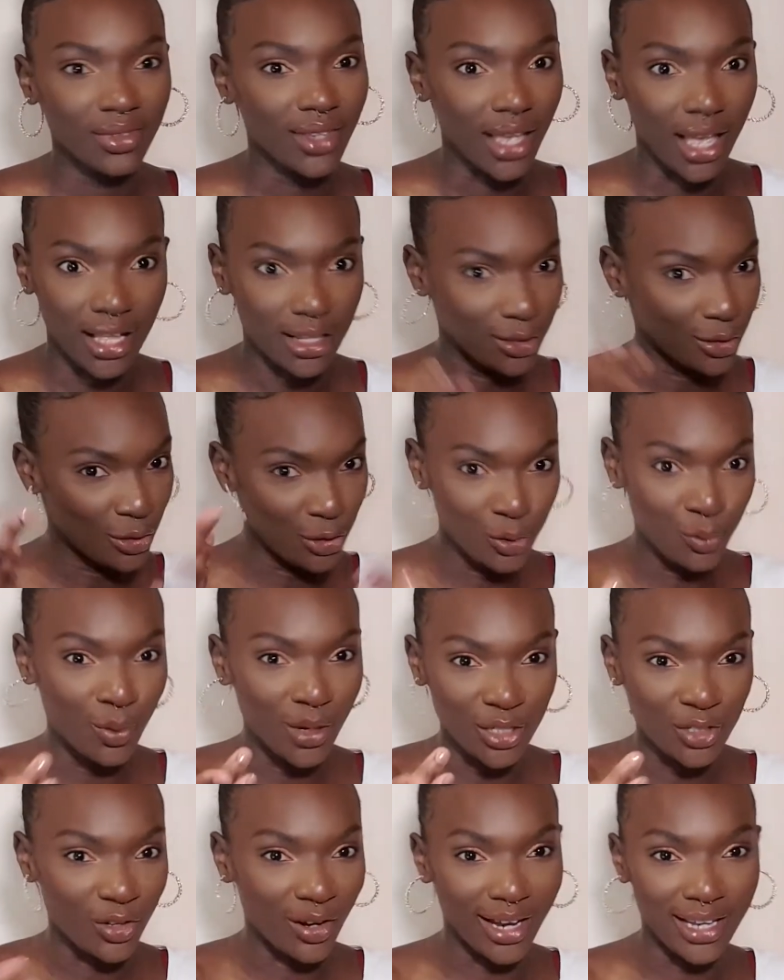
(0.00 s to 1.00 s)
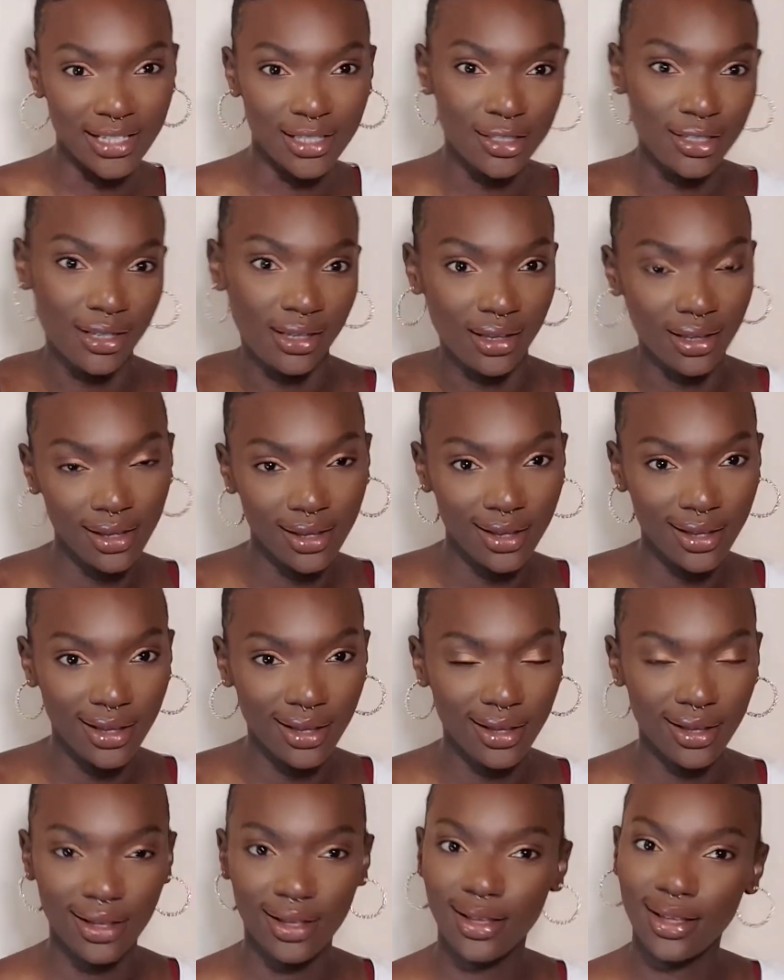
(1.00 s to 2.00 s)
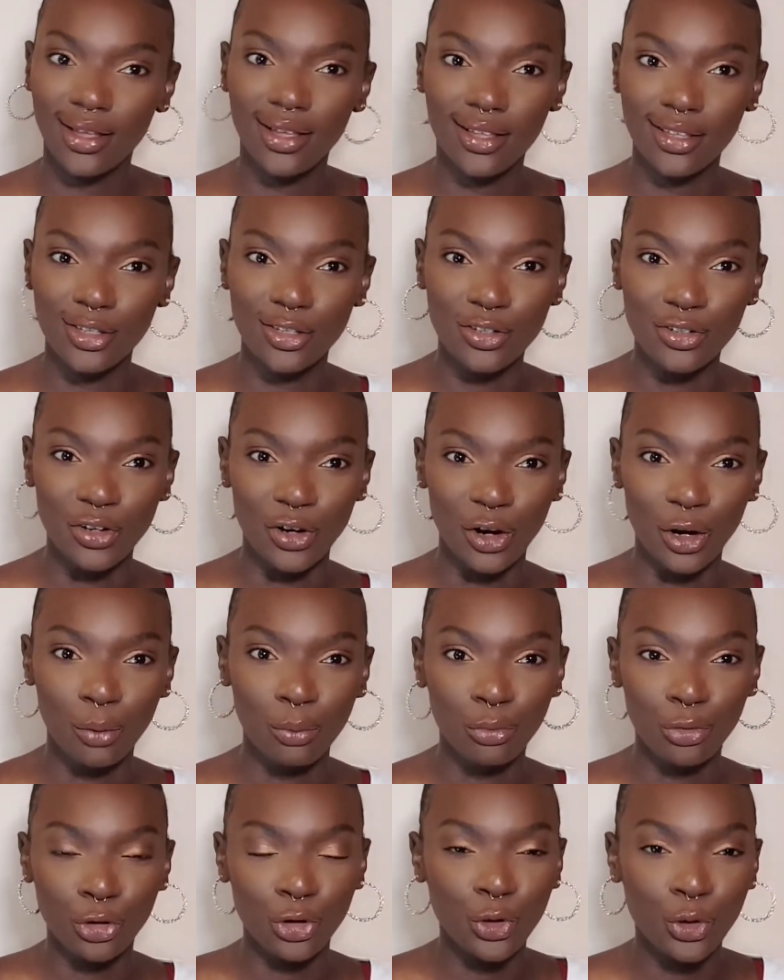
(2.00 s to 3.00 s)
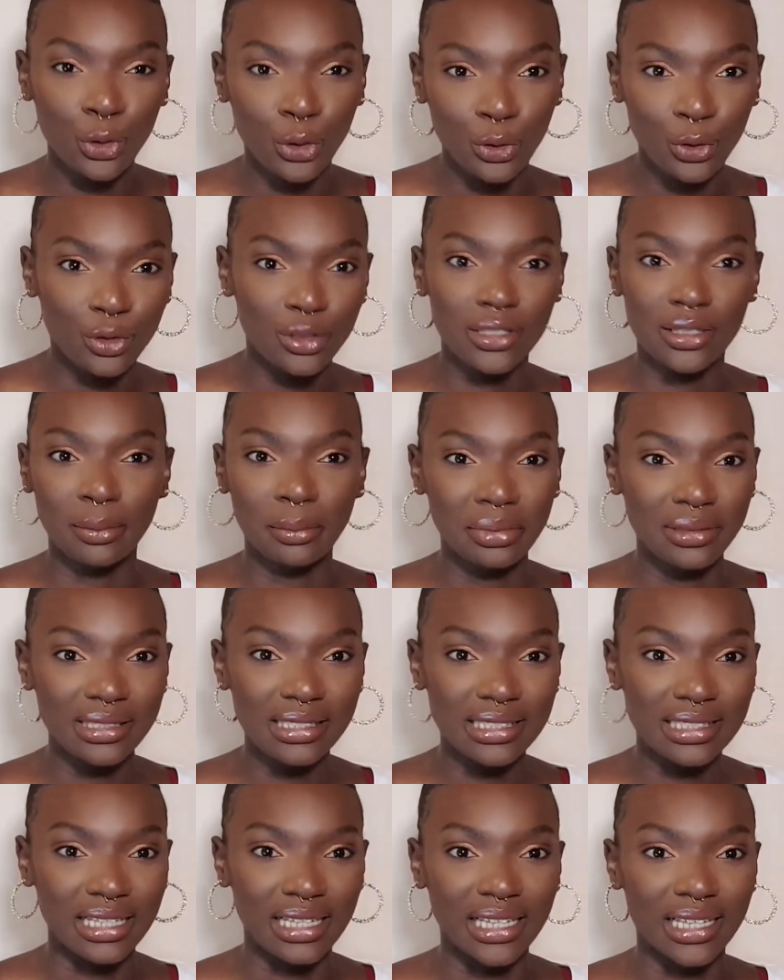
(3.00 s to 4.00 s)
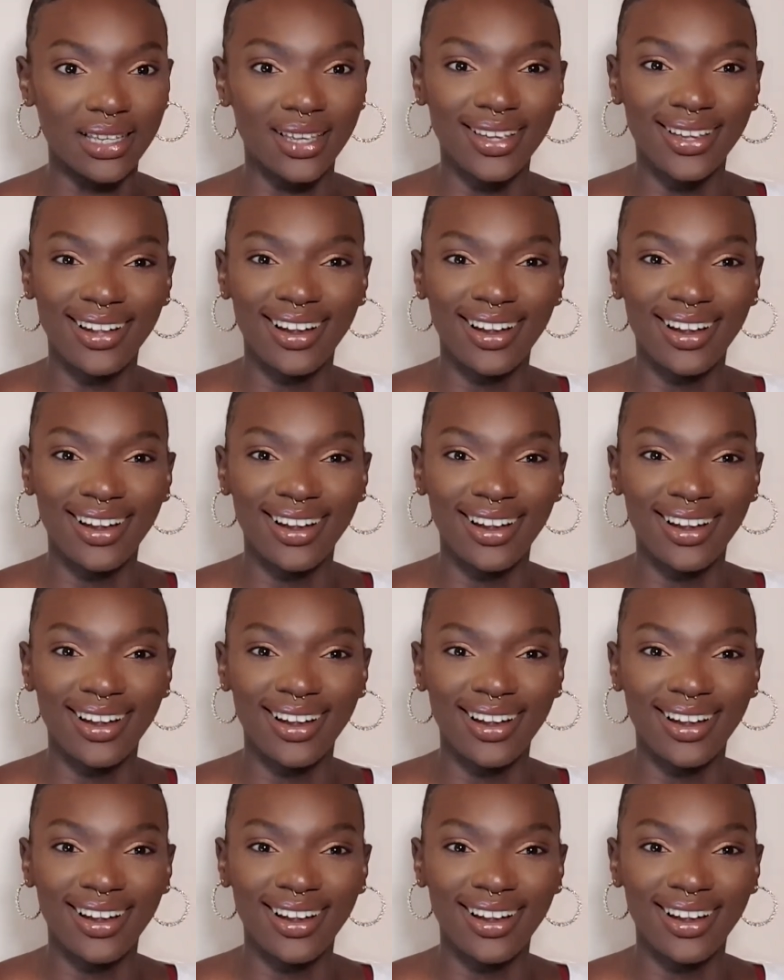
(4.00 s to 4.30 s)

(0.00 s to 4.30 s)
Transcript: and you were trying to, procure some pussy.